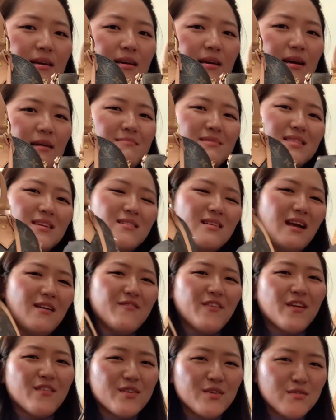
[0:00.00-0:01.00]
I mean, they're not
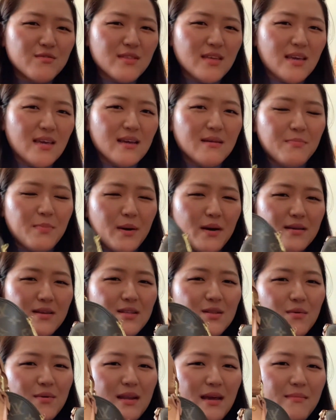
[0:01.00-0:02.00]
very unique, but you
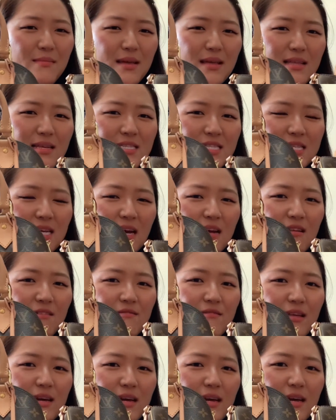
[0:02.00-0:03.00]
know what I mean. It's kind of
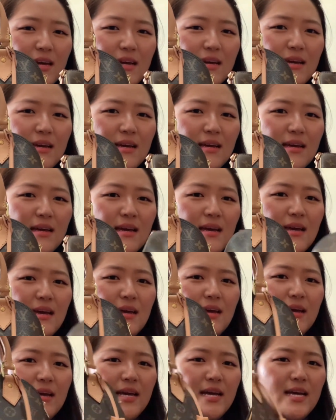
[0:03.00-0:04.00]
like,
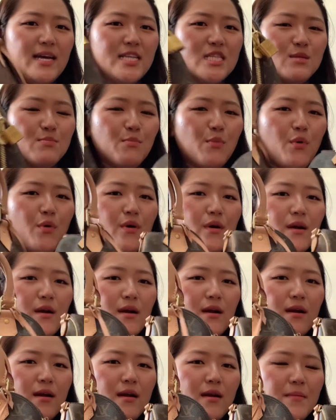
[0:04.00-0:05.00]
it's
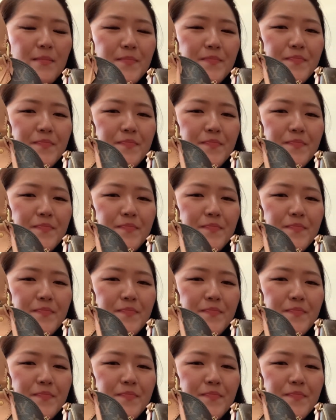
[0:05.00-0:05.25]
more